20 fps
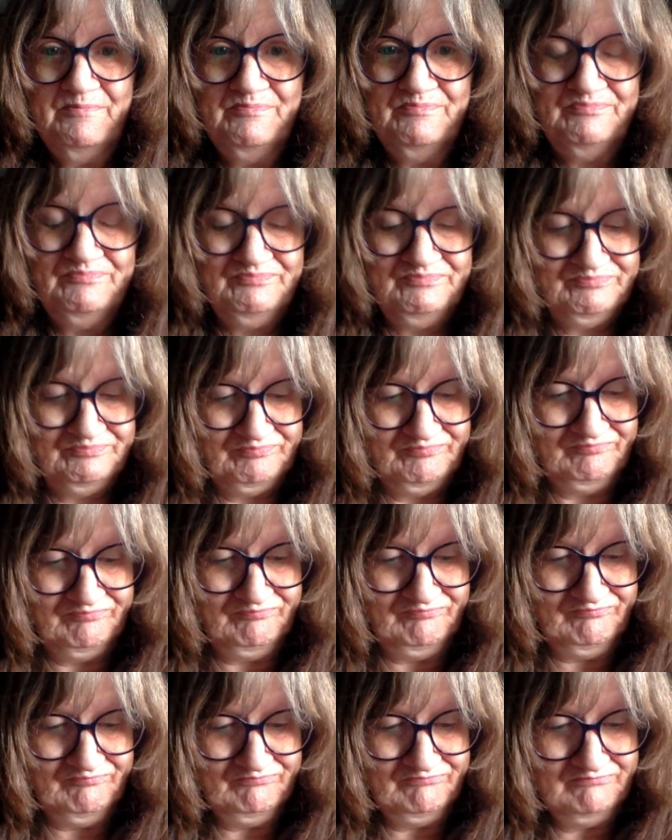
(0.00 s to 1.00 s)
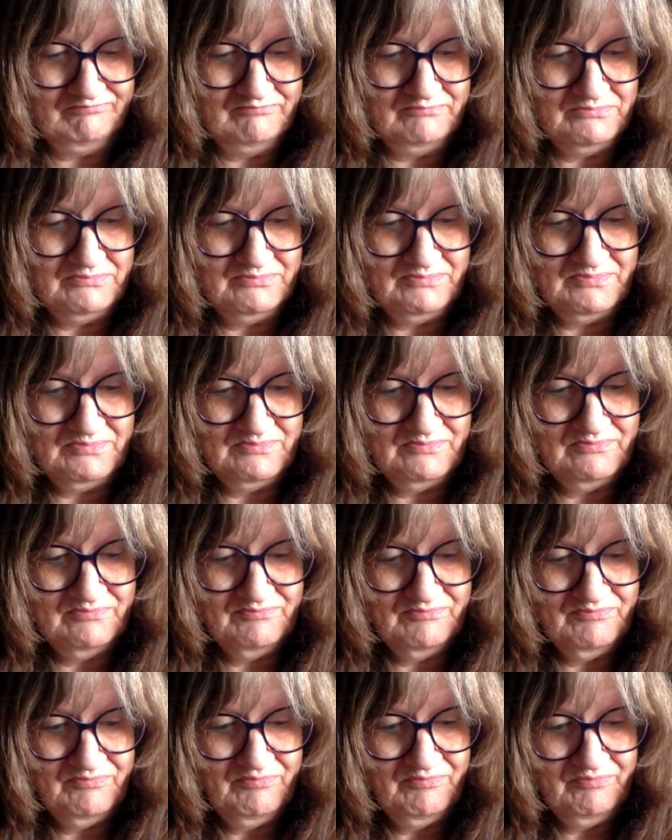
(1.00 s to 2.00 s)

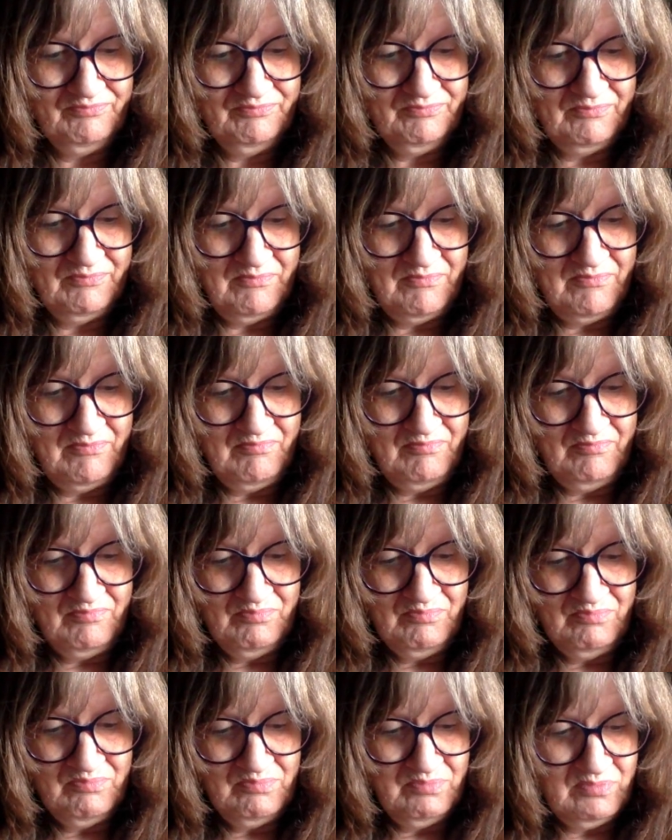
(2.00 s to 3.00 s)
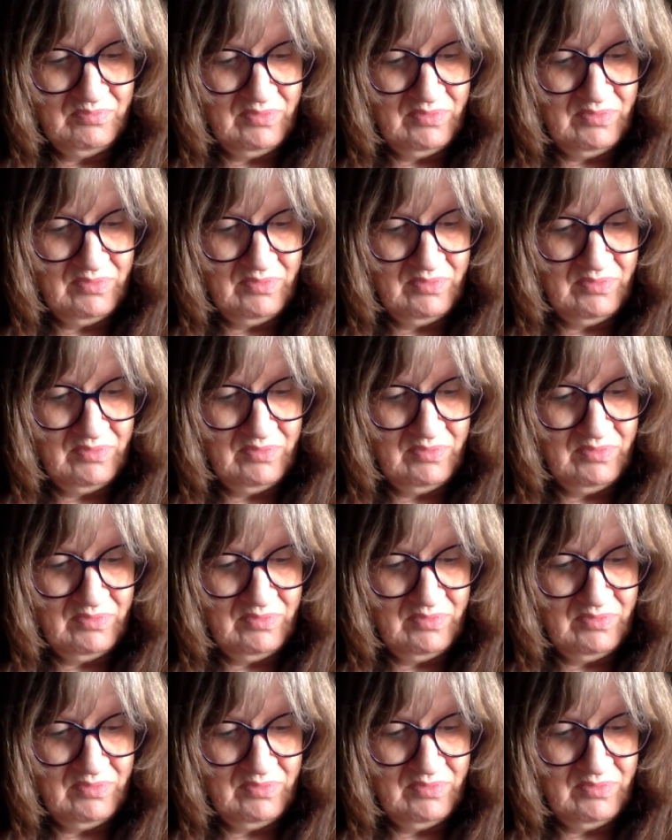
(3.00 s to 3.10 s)
No one is speaking in this clip.